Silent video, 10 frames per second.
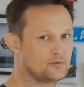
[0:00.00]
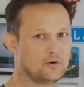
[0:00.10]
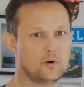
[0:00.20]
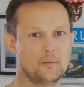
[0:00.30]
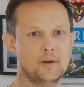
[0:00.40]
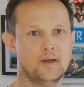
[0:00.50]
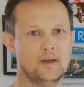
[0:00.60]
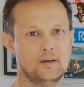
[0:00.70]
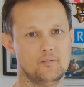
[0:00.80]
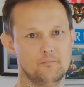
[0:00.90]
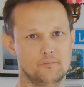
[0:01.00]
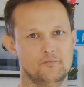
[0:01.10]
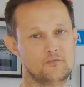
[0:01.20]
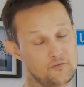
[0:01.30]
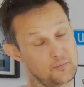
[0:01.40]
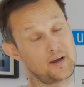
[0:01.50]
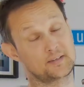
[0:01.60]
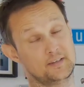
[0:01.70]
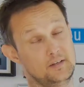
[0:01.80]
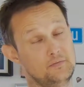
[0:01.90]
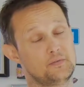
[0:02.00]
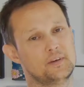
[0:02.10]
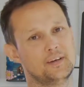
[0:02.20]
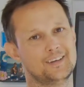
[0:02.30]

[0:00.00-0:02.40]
for myself